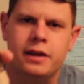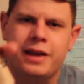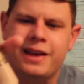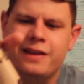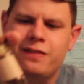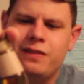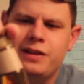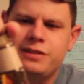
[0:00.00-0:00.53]

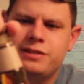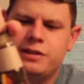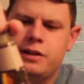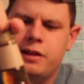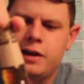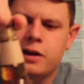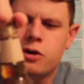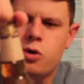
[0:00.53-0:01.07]
And listen to
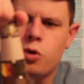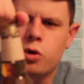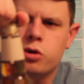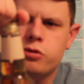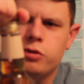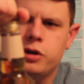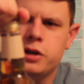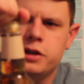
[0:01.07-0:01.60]
that
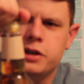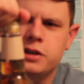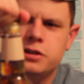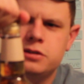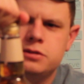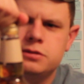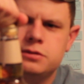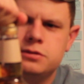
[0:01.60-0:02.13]
cork right
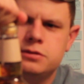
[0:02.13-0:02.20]
now.